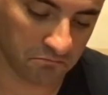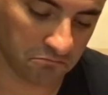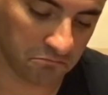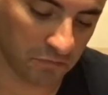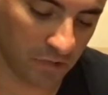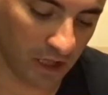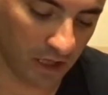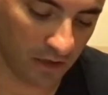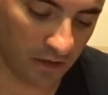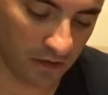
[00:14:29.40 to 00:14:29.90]

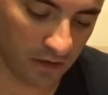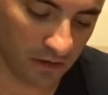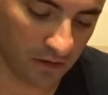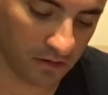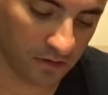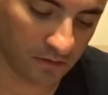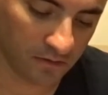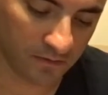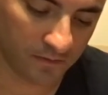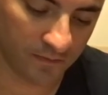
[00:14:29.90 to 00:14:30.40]
I don't know.
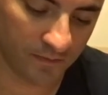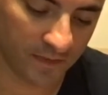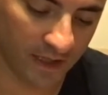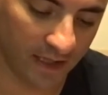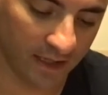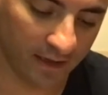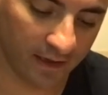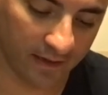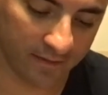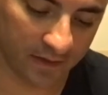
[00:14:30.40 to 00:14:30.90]
That
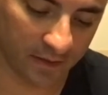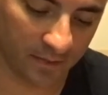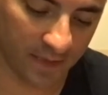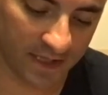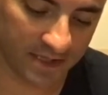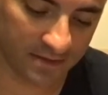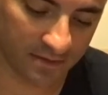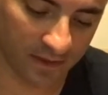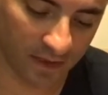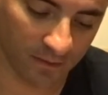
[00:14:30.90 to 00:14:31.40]
I'll have to
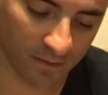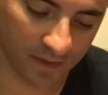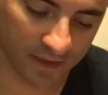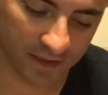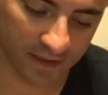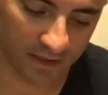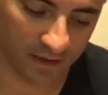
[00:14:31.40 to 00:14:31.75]
mess around with